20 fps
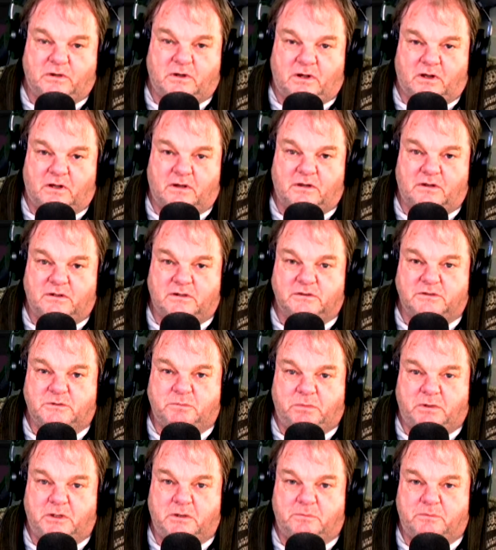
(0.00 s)
calls
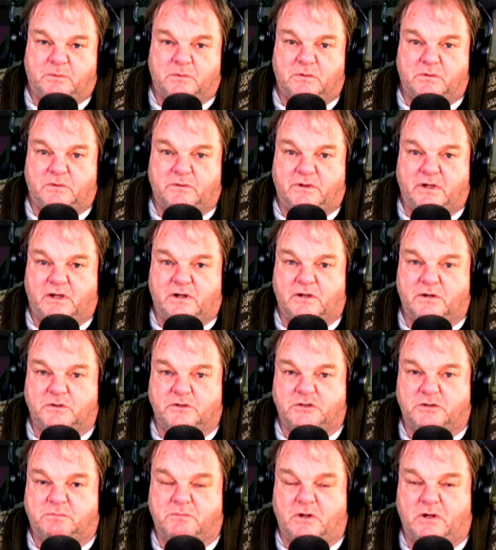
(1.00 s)
people that are
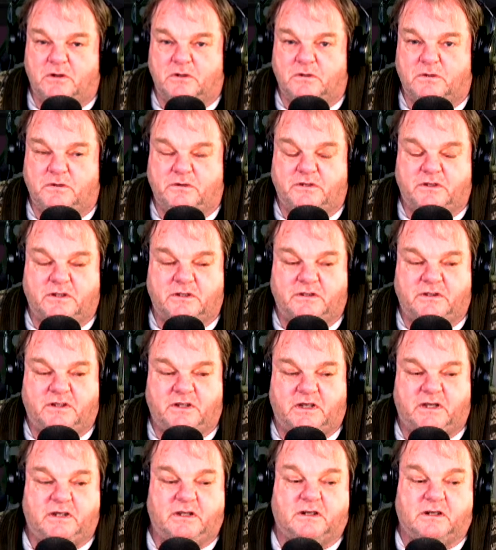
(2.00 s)
smarter than
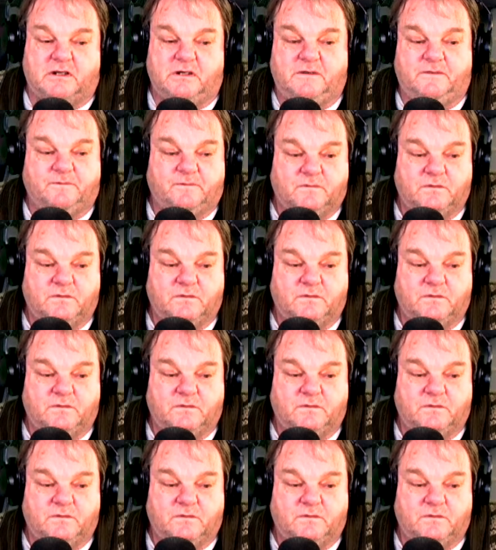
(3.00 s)
they are.